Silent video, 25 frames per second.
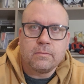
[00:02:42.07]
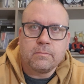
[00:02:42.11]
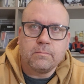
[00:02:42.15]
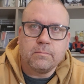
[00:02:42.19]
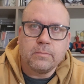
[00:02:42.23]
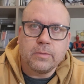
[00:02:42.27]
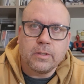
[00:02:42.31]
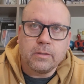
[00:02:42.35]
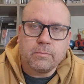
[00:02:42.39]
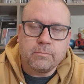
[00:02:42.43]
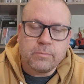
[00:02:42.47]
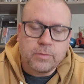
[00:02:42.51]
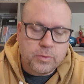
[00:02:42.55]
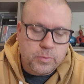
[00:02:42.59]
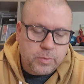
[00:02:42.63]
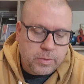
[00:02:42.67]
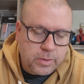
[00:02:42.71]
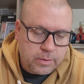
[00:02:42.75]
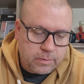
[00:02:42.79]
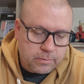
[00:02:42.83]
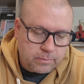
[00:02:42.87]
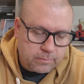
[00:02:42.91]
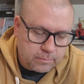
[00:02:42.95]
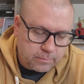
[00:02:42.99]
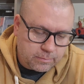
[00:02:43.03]
But
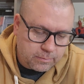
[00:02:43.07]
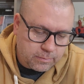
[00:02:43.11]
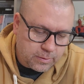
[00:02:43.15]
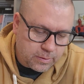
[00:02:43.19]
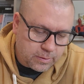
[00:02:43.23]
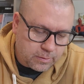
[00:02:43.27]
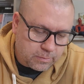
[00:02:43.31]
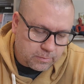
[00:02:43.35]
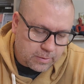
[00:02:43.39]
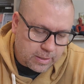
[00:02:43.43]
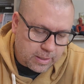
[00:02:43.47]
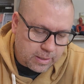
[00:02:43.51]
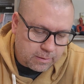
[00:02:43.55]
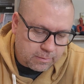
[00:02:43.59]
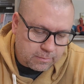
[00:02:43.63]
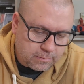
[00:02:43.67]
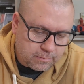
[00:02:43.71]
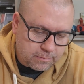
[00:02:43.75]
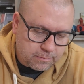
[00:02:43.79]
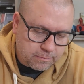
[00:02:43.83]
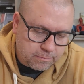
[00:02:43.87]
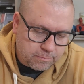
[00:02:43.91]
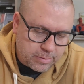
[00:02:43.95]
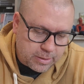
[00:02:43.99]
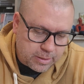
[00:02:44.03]
between, kind
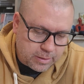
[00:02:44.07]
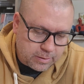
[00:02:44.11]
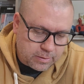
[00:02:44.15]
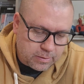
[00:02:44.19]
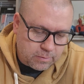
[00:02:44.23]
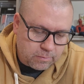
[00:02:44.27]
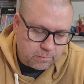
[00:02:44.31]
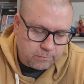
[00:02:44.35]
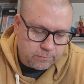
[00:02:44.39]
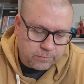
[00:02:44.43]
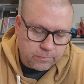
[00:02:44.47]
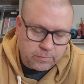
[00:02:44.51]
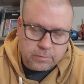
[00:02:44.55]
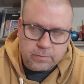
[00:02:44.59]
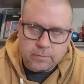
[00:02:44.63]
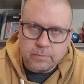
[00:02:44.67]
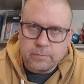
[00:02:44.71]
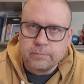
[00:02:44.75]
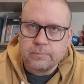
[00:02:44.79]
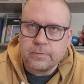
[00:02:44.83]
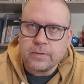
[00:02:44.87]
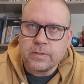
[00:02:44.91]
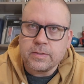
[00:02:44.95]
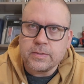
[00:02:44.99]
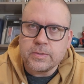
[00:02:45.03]
of being known for
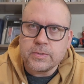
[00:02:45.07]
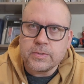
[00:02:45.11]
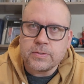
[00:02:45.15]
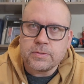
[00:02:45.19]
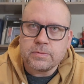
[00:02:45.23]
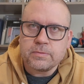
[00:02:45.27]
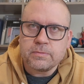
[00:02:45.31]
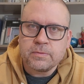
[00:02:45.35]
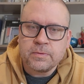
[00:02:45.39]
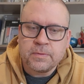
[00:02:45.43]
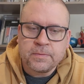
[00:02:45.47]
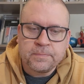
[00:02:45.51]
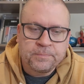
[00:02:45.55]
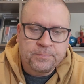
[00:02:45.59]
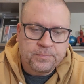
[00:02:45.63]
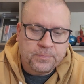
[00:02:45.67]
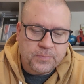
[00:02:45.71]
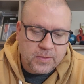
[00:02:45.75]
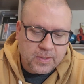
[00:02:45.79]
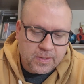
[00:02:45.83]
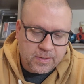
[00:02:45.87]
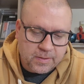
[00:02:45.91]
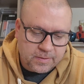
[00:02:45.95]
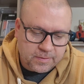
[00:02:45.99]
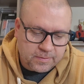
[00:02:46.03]
his
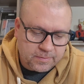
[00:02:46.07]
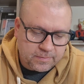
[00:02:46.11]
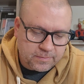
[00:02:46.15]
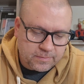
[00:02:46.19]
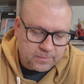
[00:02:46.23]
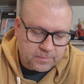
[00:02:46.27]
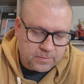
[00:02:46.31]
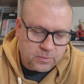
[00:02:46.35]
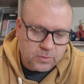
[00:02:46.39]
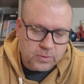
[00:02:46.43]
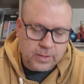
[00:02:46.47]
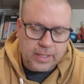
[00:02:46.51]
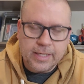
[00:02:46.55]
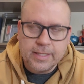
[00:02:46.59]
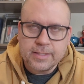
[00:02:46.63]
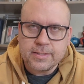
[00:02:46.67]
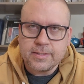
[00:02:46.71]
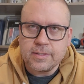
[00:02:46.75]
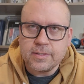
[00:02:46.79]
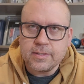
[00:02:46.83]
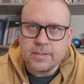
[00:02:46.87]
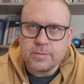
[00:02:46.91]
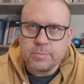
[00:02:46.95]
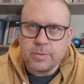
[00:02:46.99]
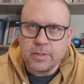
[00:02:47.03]

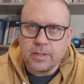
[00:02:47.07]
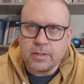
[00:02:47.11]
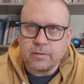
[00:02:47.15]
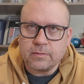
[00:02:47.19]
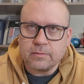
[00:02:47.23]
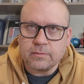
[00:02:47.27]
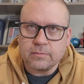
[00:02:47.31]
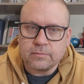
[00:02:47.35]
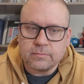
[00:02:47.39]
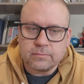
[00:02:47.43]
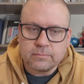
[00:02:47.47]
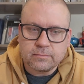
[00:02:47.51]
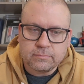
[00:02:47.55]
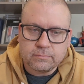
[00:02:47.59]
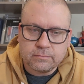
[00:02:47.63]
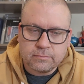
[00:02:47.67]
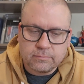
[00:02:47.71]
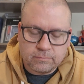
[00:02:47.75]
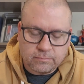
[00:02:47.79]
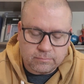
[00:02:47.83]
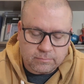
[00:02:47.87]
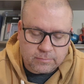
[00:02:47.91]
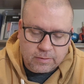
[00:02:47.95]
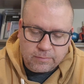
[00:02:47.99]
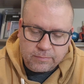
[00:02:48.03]
glasses, being,
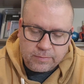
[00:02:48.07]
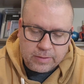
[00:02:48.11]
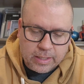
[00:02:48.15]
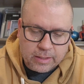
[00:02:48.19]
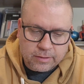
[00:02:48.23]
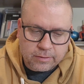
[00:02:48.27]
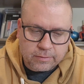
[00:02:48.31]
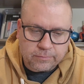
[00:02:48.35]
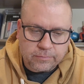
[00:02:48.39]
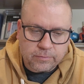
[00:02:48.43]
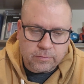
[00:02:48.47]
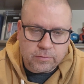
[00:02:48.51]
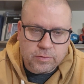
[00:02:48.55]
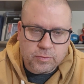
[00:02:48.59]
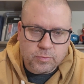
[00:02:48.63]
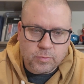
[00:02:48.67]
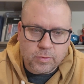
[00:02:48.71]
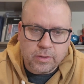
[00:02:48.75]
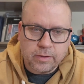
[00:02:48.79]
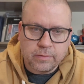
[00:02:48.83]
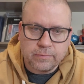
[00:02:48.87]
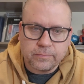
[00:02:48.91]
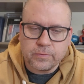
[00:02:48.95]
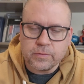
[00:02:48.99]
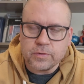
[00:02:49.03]
if not the first, one
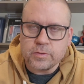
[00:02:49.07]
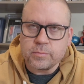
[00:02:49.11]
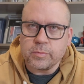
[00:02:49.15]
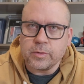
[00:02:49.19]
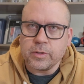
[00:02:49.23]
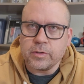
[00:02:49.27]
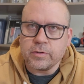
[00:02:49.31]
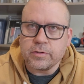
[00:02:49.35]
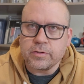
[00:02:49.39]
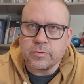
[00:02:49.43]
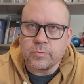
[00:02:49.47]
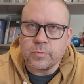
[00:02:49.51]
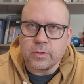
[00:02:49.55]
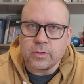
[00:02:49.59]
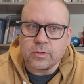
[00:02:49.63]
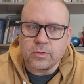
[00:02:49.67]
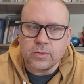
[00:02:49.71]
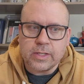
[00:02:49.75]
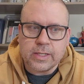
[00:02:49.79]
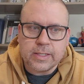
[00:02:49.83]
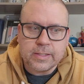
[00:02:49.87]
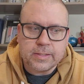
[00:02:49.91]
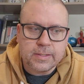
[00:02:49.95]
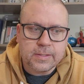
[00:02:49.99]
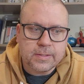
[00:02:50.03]
of the first players to wear
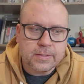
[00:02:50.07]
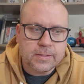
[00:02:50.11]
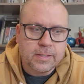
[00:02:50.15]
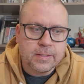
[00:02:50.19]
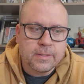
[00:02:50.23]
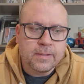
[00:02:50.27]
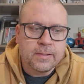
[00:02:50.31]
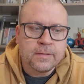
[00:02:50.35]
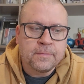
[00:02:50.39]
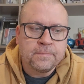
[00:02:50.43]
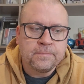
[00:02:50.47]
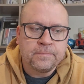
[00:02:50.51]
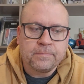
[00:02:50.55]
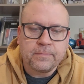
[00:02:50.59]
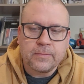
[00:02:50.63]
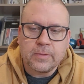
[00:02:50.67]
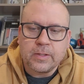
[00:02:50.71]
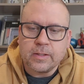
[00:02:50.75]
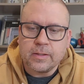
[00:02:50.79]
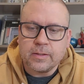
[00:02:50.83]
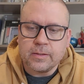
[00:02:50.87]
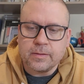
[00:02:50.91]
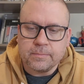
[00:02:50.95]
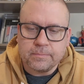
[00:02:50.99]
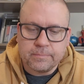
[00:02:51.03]
glasses.
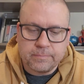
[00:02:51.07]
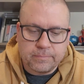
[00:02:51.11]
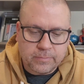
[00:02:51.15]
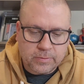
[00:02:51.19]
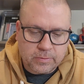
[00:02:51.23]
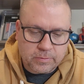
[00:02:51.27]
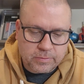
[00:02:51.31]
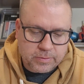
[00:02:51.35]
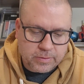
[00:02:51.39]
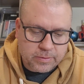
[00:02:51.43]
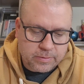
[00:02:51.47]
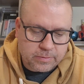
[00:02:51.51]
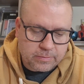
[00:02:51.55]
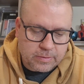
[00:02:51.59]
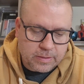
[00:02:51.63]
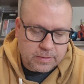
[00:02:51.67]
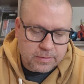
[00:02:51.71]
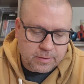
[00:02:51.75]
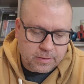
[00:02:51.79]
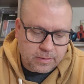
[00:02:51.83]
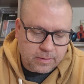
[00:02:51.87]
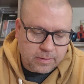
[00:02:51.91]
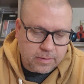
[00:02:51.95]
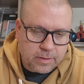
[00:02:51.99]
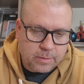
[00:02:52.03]
There's, I
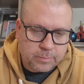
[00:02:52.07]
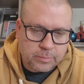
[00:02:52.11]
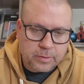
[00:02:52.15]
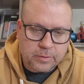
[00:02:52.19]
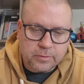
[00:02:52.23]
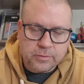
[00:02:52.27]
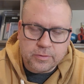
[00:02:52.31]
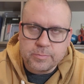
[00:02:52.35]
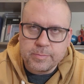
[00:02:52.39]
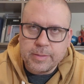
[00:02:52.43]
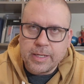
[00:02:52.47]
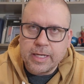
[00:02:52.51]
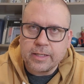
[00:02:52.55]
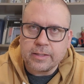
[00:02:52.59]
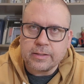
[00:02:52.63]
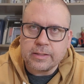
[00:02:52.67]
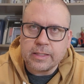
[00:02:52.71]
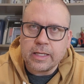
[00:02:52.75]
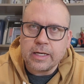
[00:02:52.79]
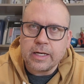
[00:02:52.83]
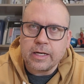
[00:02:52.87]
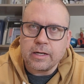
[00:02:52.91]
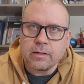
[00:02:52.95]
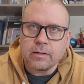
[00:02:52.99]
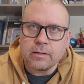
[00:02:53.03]
think, a couple others back in
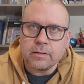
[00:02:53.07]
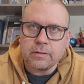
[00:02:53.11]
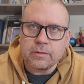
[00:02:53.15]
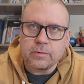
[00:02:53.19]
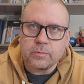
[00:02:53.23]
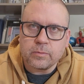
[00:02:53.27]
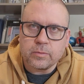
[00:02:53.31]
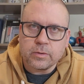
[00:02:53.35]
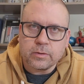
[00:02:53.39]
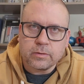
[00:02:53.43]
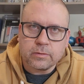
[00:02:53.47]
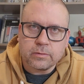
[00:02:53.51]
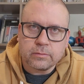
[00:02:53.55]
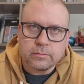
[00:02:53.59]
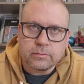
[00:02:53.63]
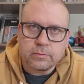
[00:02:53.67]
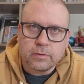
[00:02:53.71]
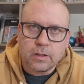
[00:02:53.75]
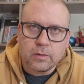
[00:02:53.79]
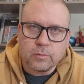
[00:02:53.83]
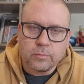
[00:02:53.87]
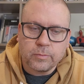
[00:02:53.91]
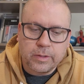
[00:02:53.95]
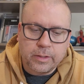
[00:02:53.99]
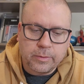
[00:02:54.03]
that era that were
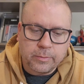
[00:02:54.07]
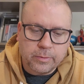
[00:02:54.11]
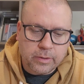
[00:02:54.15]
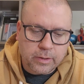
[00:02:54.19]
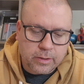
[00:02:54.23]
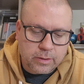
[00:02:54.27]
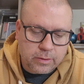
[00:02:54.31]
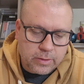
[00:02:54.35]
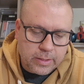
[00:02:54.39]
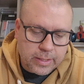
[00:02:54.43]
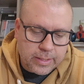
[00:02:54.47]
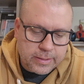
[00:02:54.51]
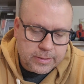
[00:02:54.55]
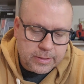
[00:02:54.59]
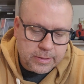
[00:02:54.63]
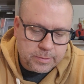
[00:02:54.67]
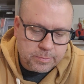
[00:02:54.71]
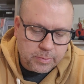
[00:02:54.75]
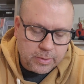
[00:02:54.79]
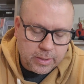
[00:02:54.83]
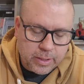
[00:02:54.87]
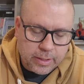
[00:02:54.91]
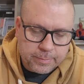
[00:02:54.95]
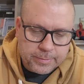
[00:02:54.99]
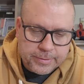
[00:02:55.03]
already wearing glasses,
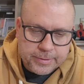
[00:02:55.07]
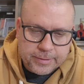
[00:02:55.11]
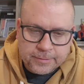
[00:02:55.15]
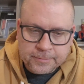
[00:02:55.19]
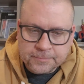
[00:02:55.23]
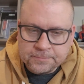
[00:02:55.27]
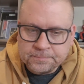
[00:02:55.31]
perhaps.